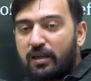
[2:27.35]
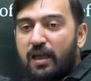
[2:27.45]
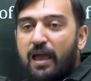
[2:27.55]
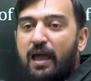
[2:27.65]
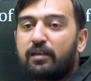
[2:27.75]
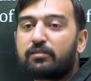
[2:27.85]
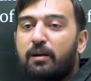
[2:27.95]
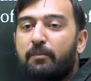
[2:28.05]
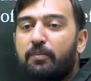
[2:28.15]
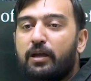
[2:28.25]
as
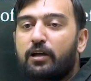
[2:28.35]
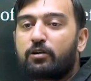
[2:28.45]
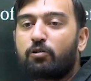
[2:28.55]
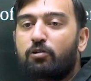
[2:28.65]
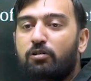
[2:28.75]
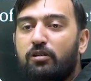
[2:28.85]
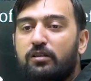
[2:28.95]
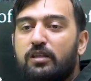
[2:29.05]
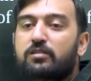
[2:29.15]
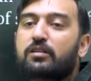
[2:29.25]
compared to
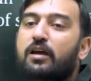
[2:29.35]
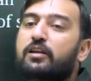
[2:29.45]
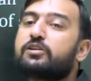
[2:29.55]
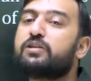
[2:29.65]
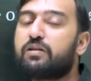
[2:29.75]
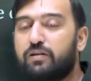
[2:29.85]
this direction.